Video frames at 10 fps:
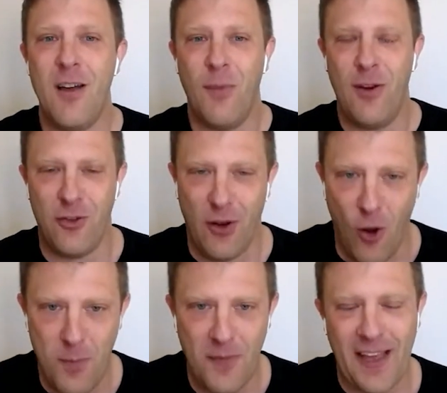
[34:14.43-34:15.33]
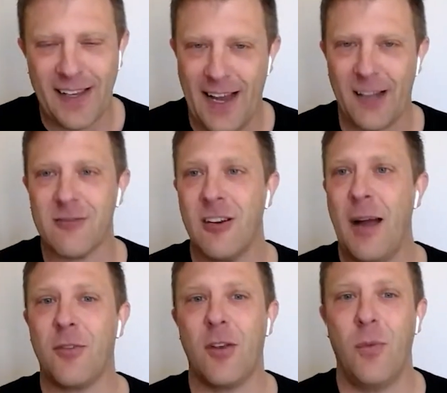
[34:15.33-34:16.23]
we should open that category
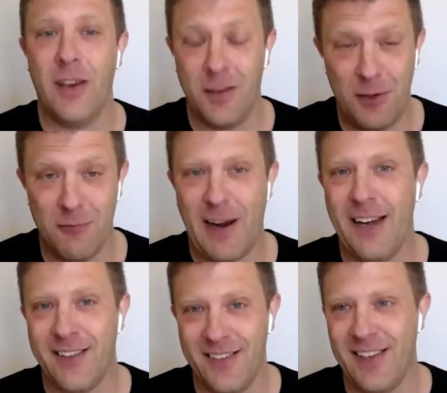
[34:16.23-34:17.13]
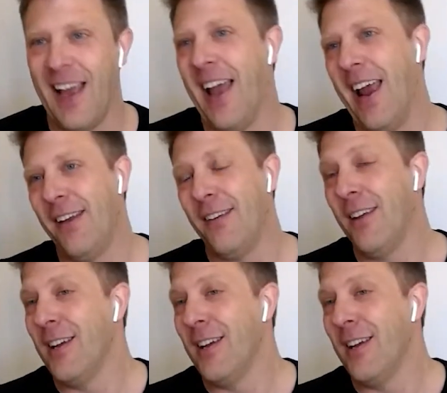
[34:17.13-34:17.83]
up so we can be rated, and